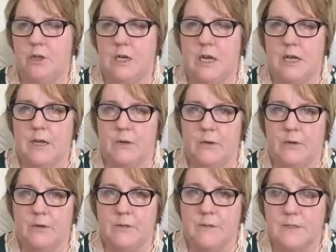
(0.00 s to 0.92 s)
client on
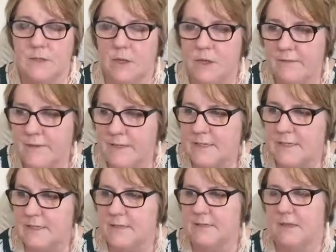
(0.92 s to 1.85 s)
your
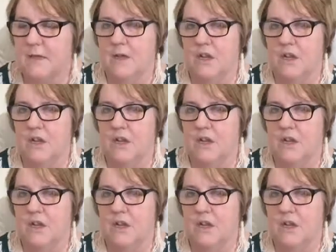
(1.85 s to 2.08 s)
services,